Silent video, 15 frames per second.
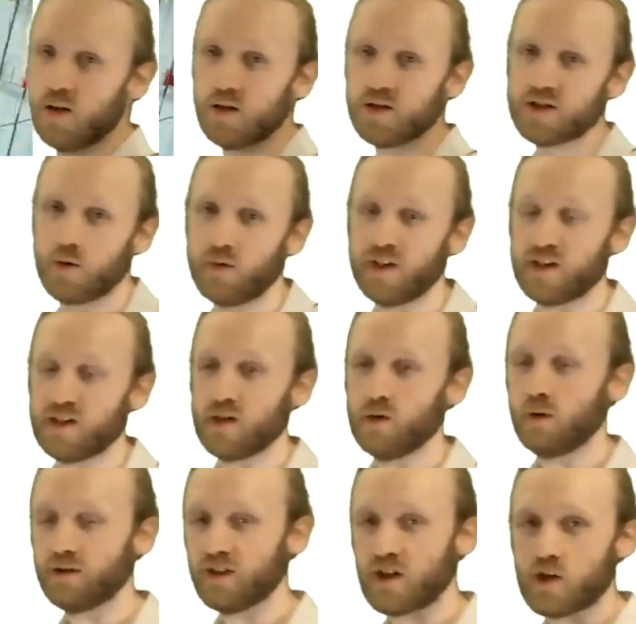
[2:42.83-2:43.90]
So in
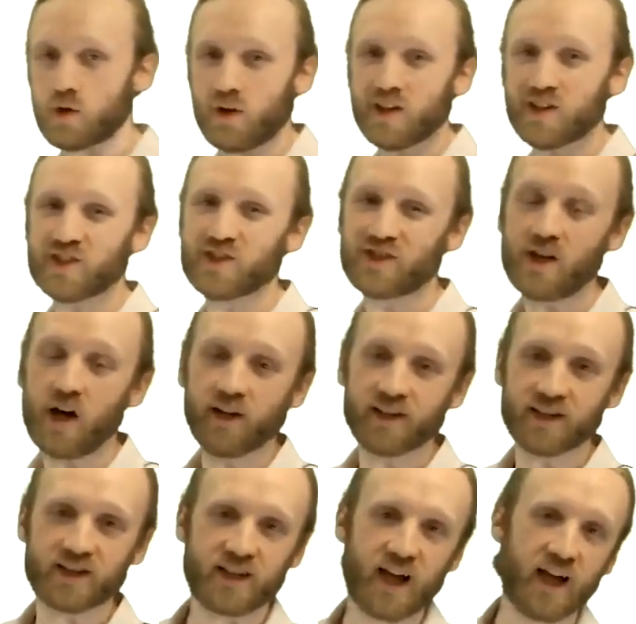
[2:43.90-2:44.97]
order to try and
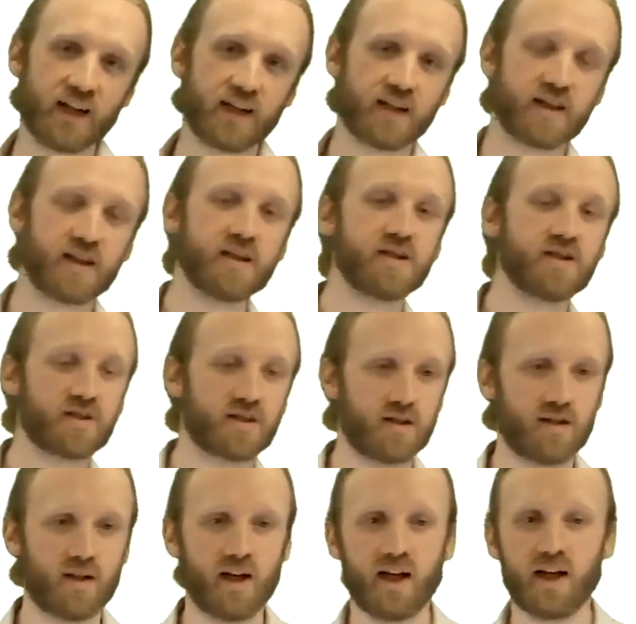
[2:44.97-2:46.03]
understand these
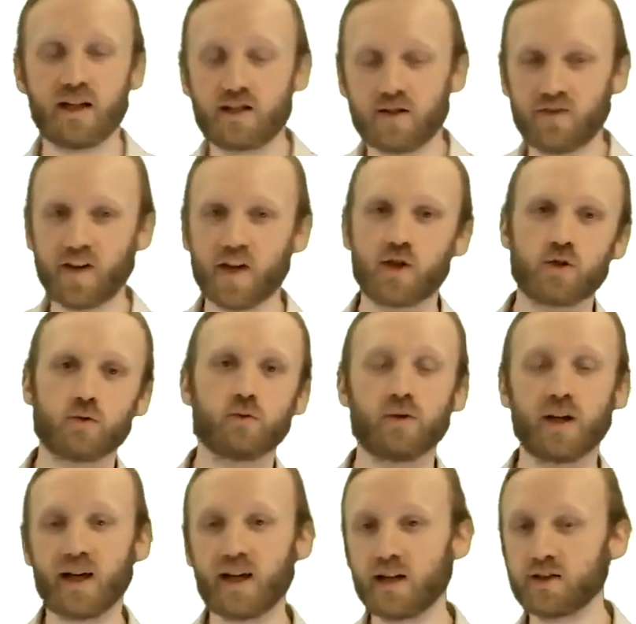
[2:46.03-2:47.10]
interfacial
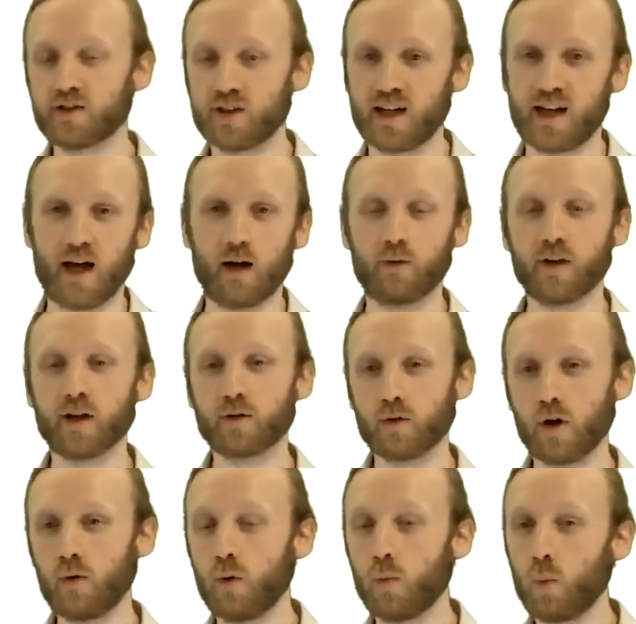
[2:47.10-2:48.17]
layers and how they
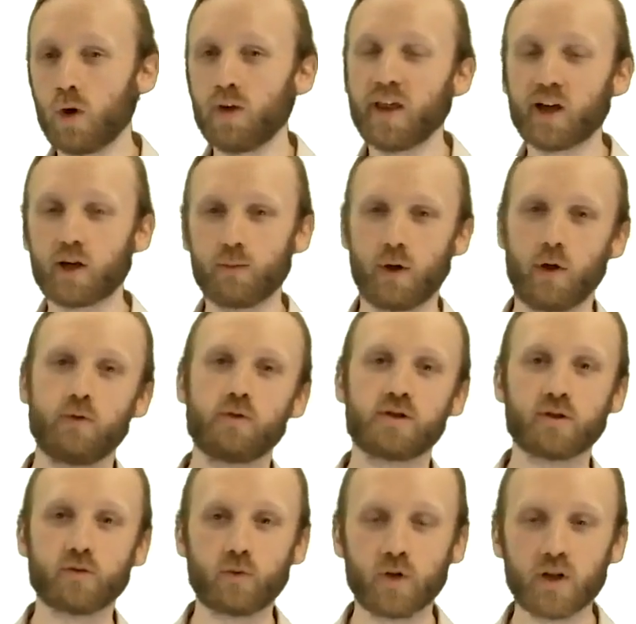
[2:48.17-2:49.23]
grow and what they're composed
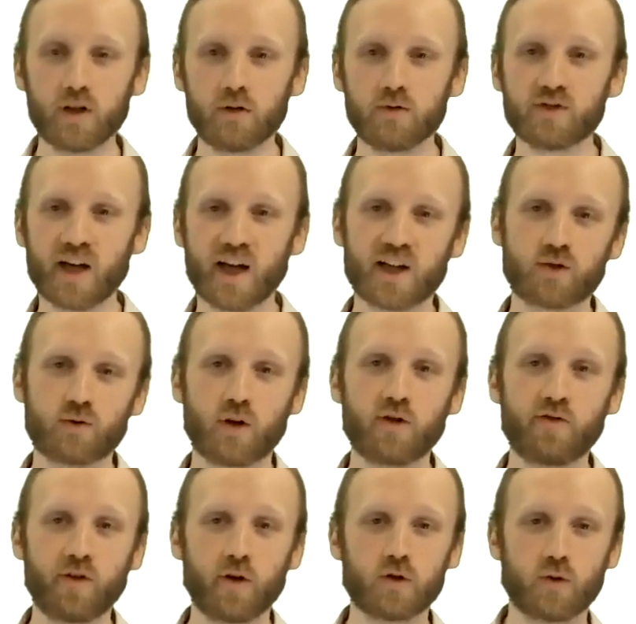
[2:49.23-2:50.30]
of, we use X-ray
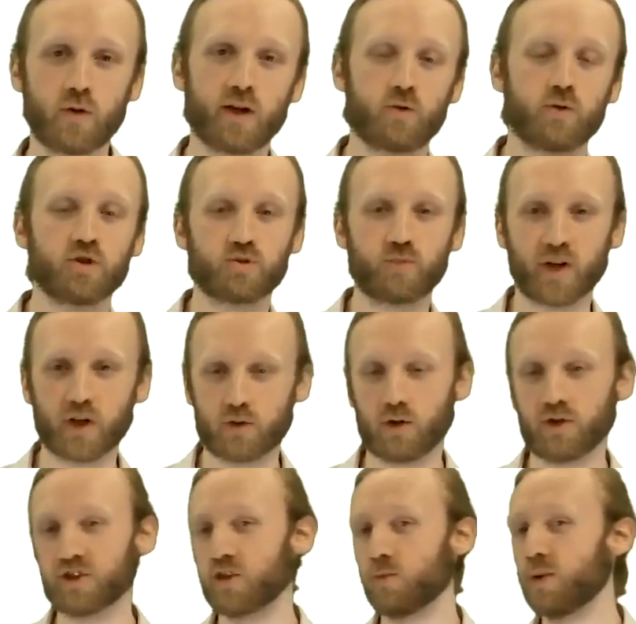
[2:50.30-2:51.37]
photoelectron
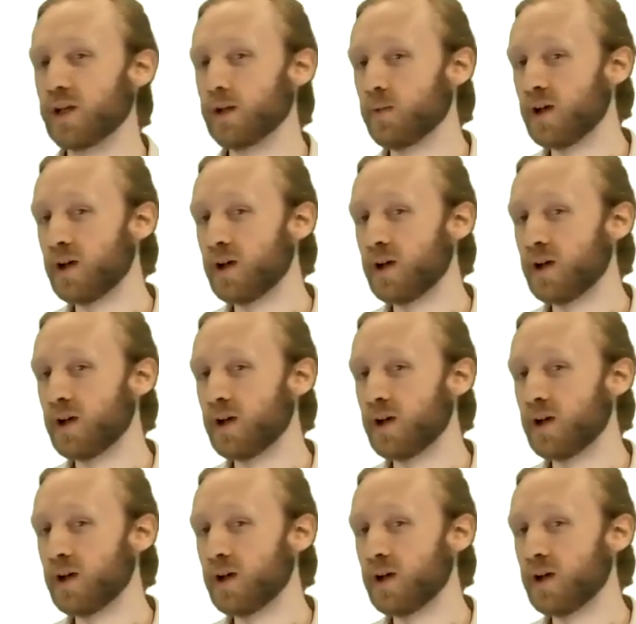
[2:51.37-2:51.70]
spectroscopy.